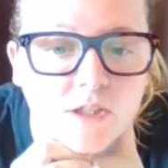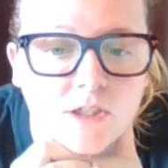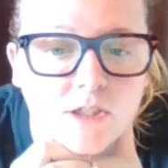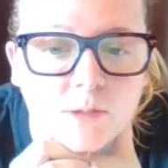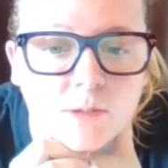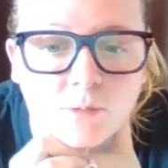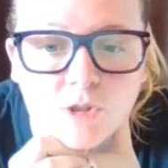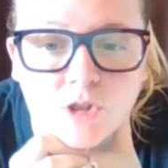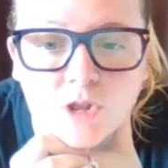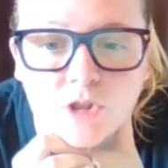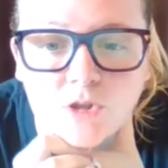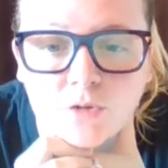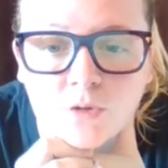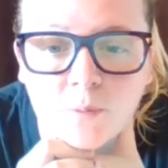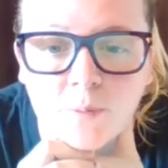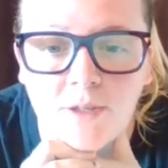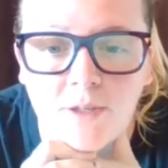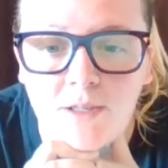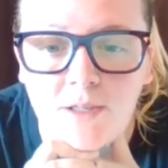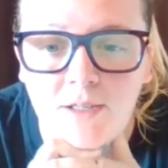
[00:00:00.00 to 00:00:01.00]
Number two
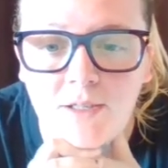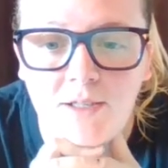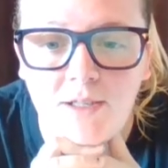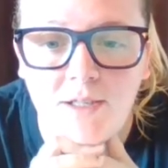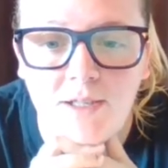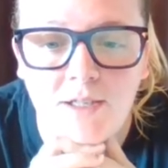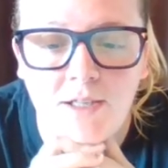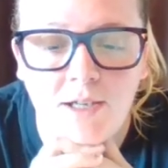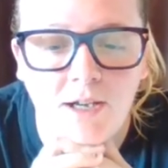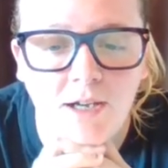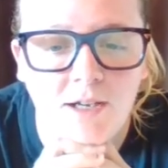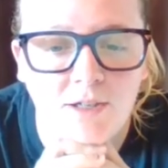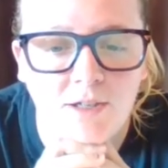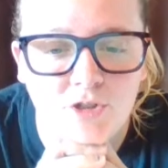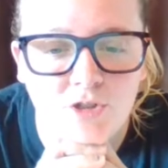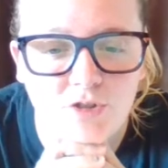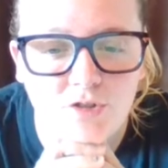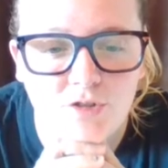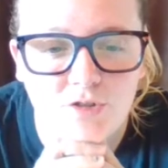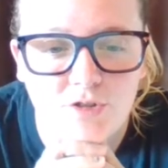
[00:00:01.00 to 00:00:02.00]
would be
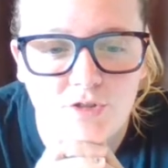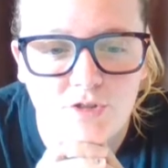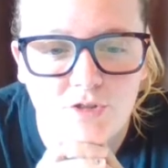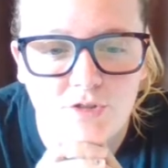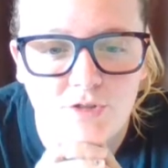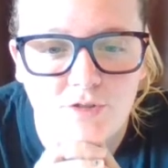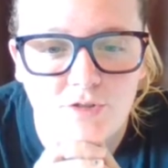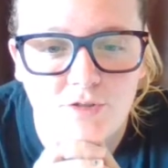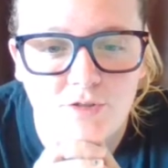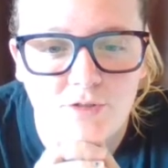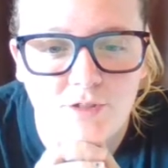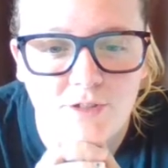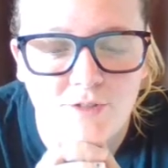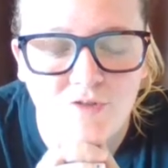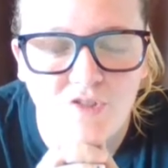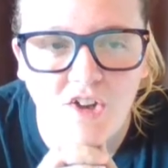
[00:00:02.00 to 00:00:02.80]
in